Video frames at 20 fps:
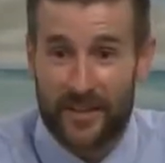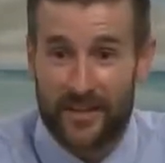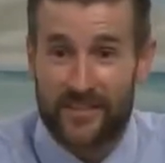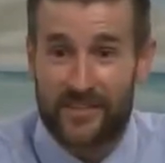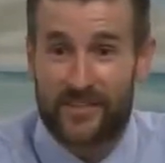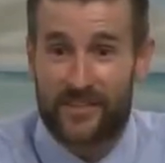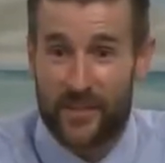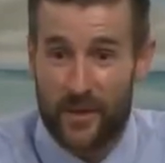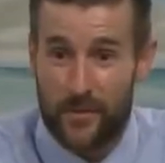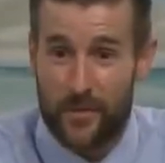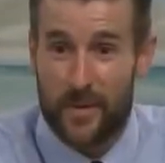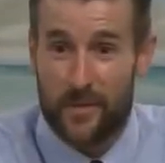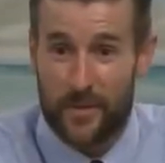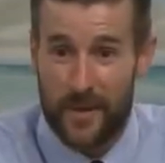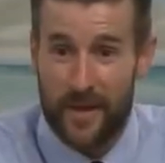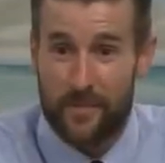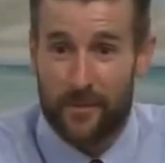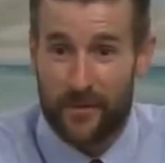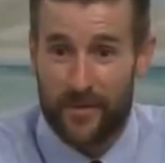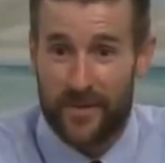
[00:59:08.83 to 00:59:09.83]
stupid
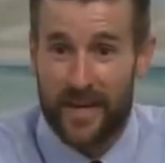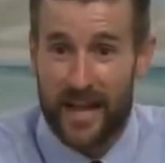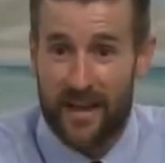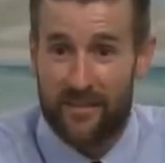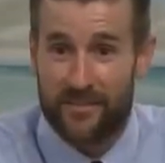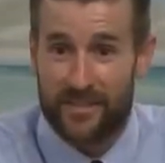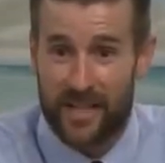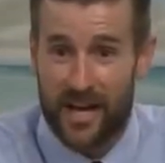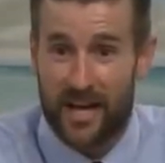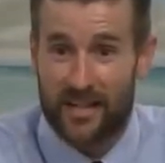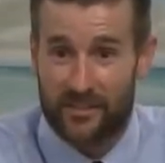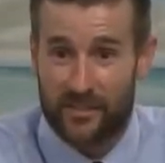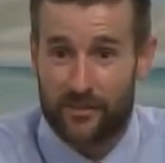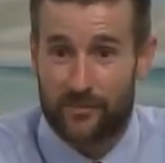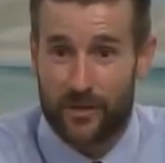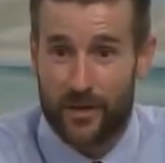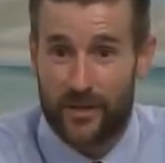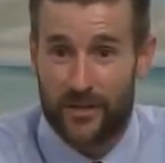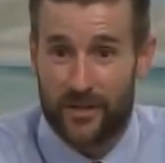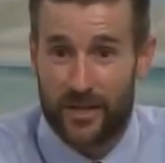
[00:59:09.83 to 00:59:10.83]
people that have a doctor in front
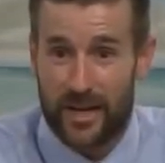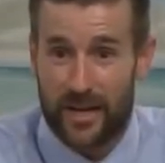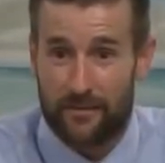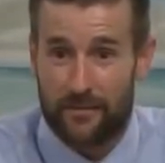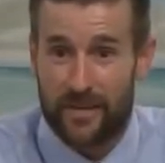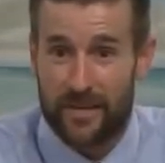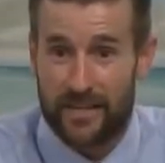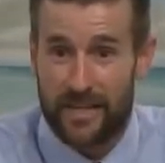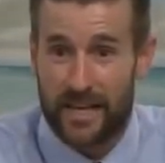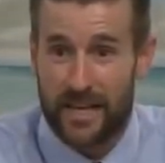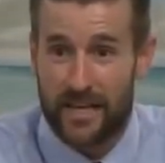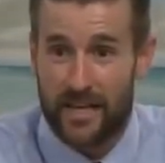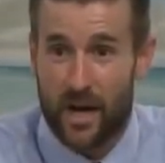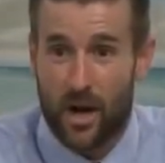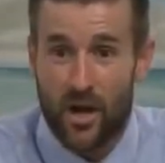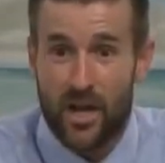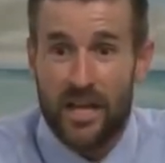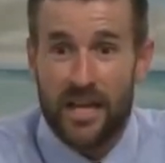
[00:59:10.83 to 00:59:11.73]
of their name that they, you know,